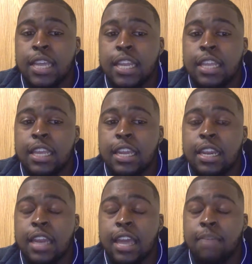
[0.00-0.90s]
anything
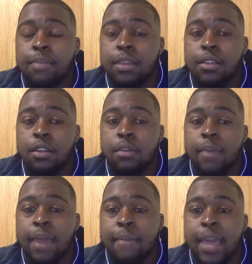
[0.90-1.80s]
that can be considered
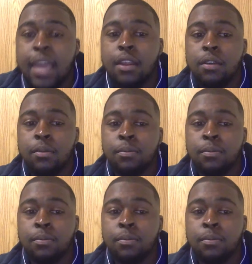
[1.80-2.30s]
man made.